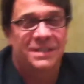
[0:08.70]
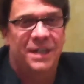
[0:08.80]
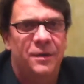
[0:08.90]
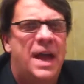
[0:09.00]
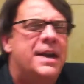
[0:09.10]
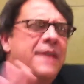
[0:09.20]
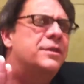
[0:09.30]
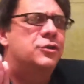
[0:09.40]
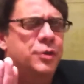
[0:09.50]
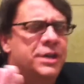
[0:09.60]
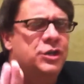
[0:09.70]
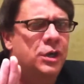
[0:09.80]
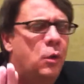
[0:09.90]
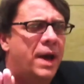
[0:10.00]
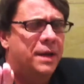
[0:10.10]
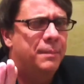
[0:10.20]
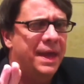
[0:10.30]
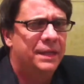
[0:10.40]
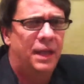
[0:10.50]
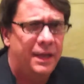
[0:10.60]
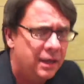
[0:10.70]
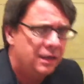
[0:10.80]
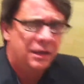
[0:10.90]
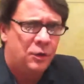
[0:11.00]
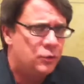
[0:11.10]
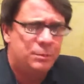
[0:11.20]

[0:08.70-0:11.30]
Nice to see you. And not the traditional wedding band, like who's